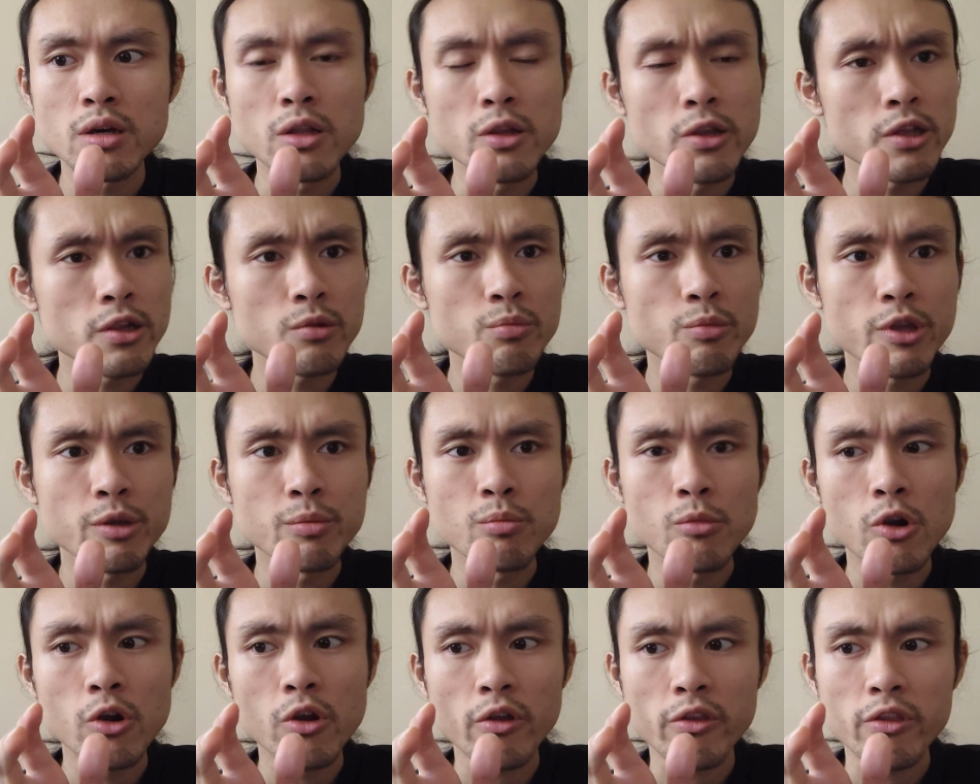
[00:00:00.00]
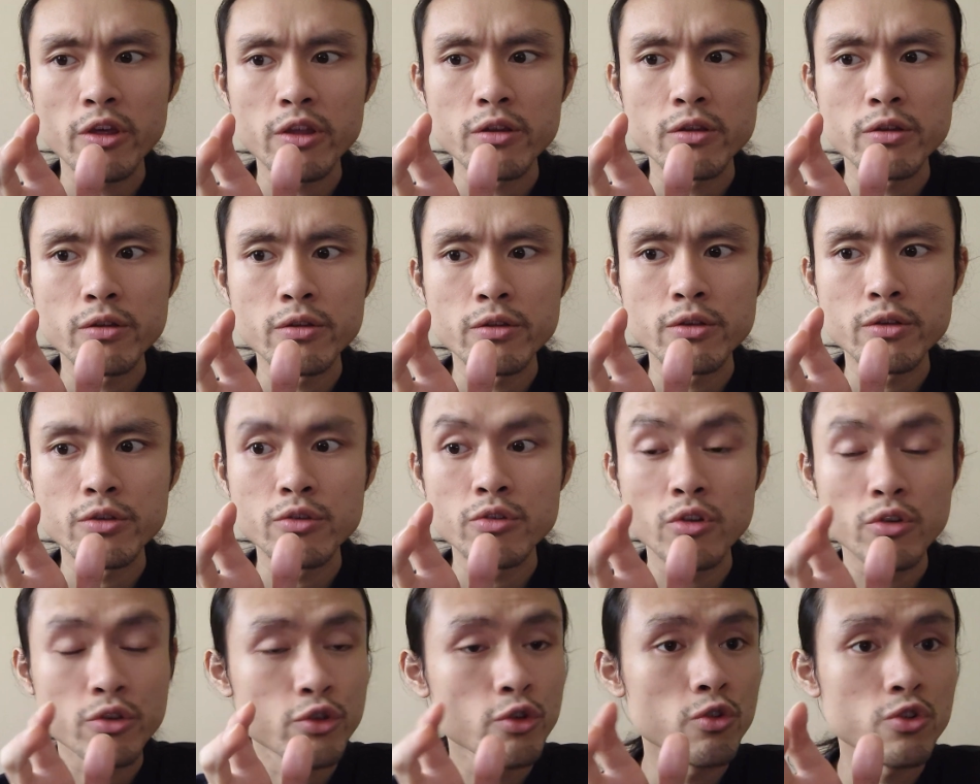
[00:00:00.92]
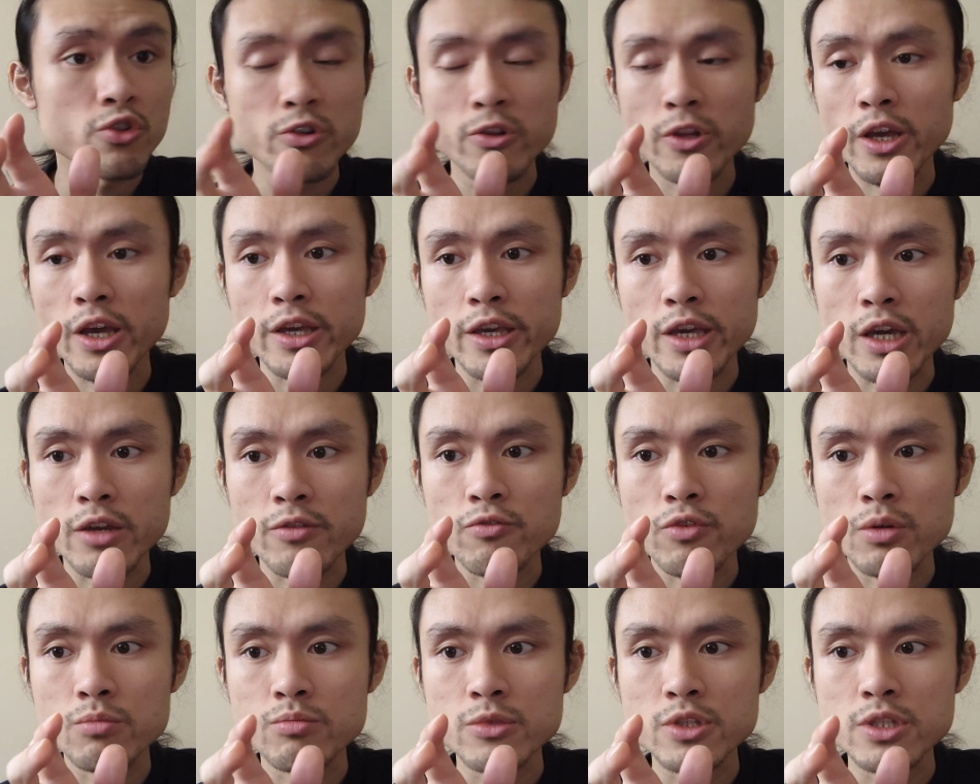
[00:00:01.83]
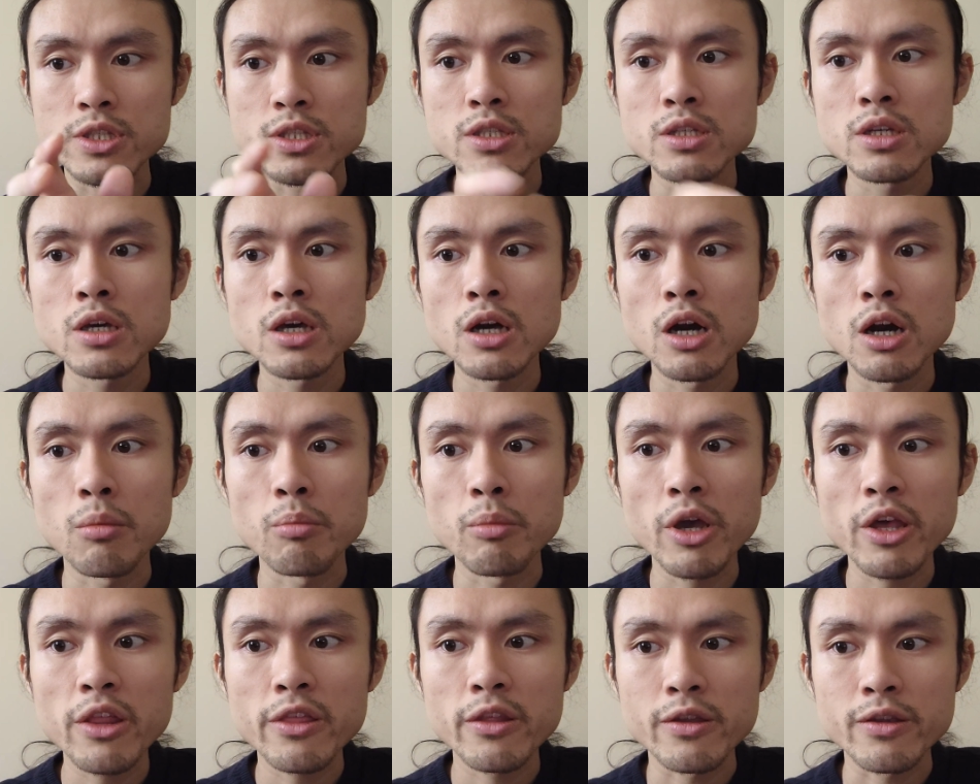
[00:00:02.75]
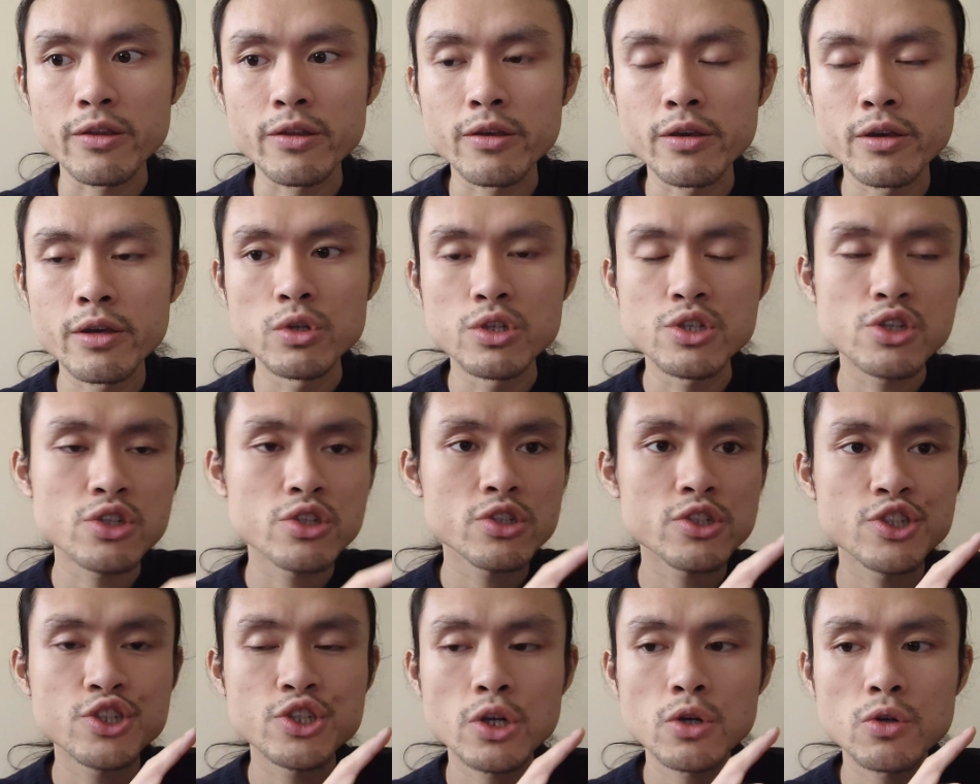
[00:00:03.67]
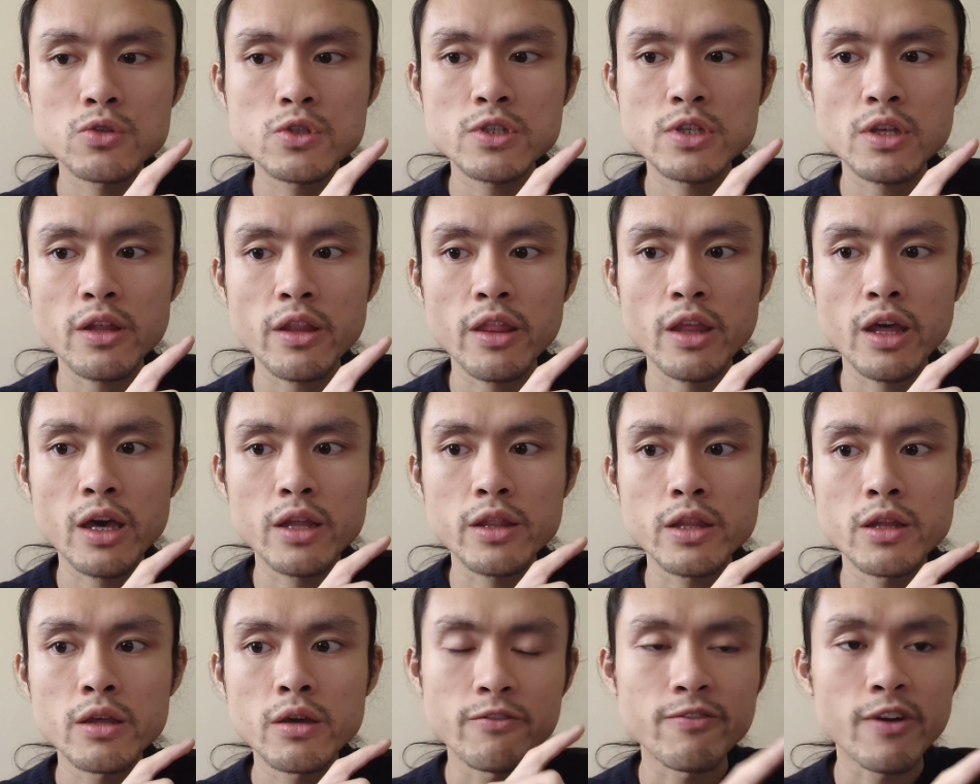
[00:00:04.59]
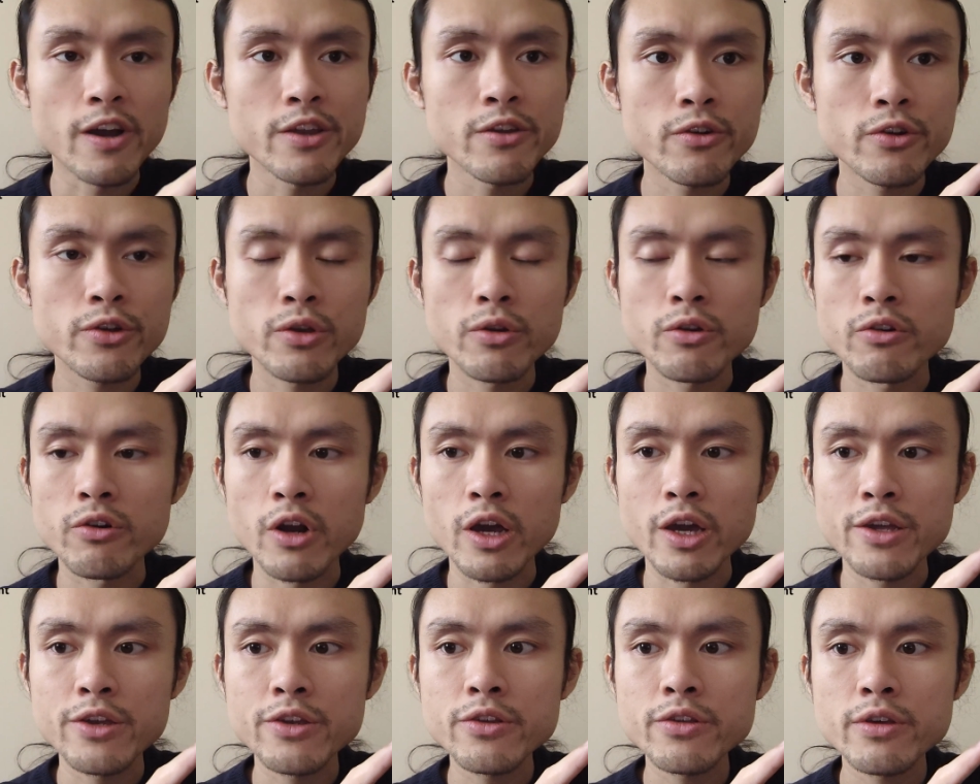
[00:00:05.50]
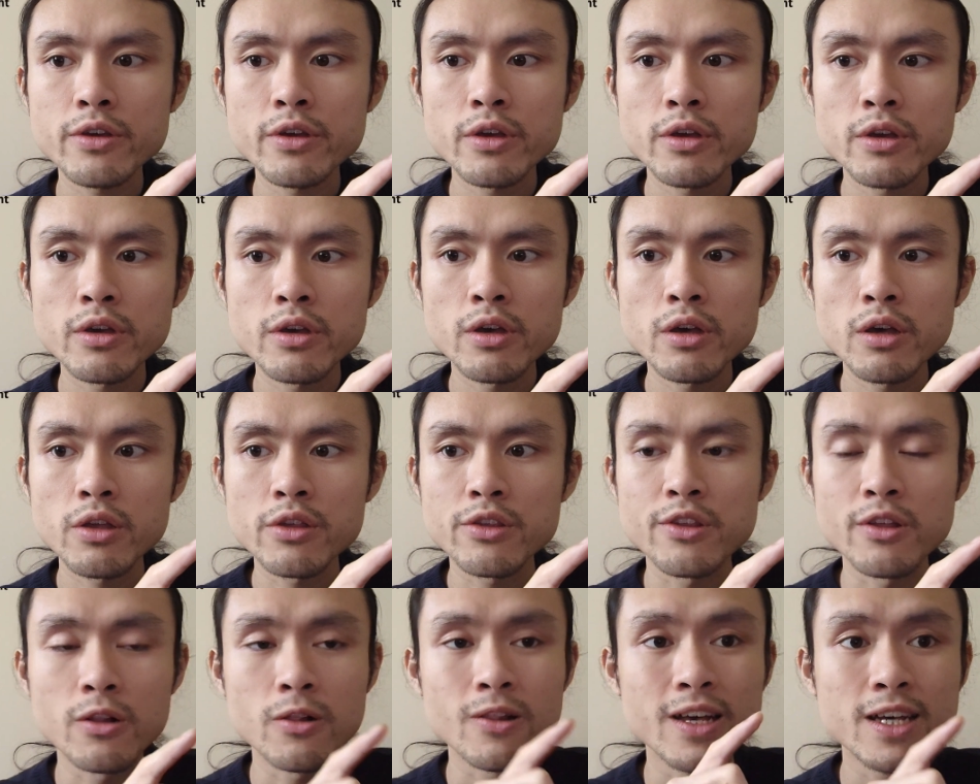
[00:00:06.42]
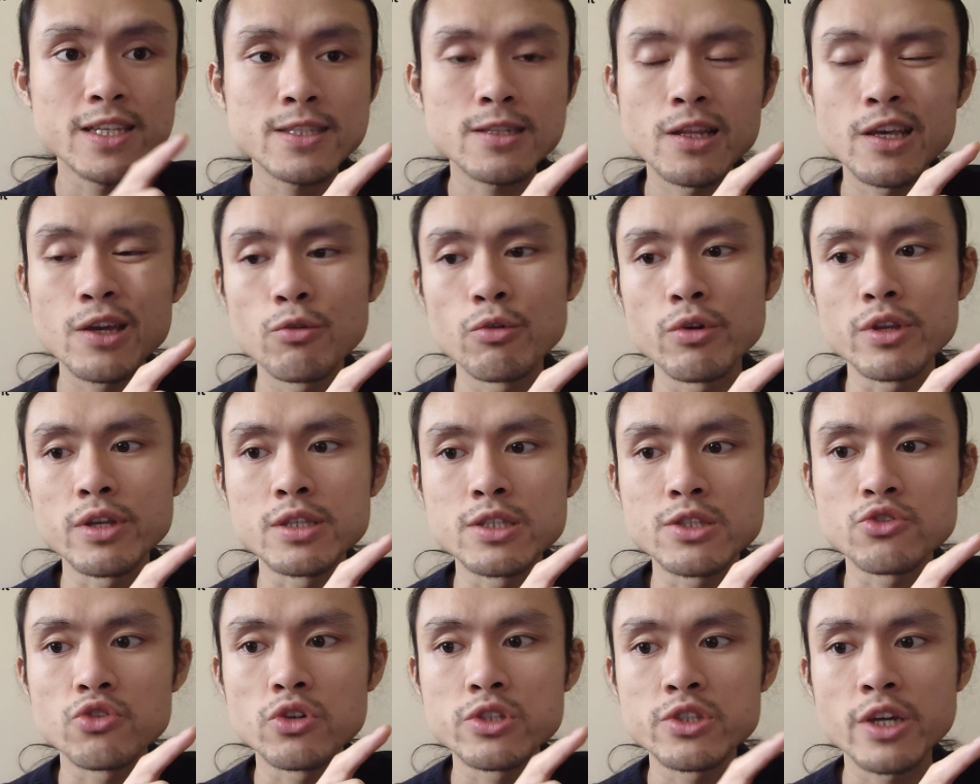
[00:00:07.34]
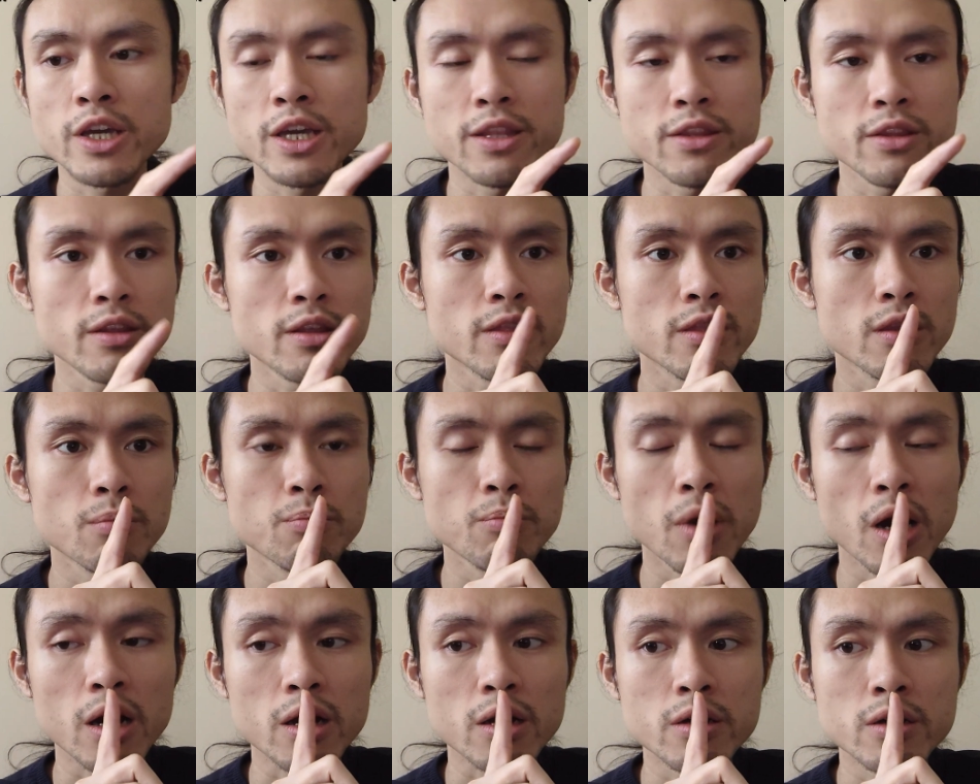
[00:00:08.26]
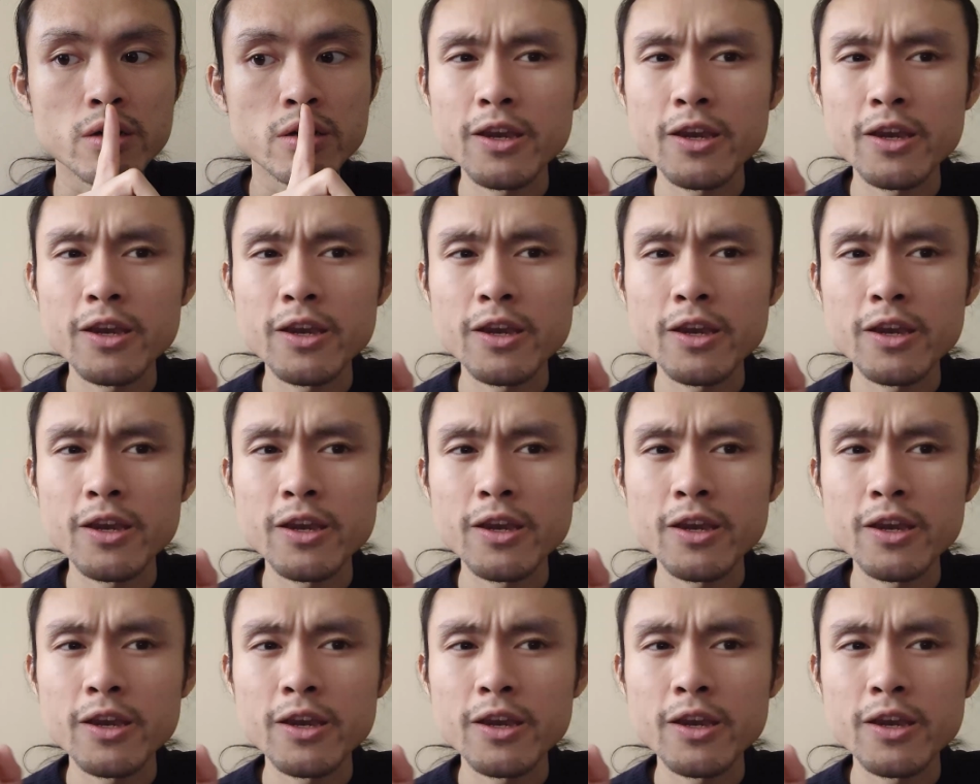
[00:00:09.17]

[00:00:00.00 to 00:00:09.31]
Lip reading: a little bit more than usually I get from this method, which shows that the finer you grind, the less liquid is retained in the puck.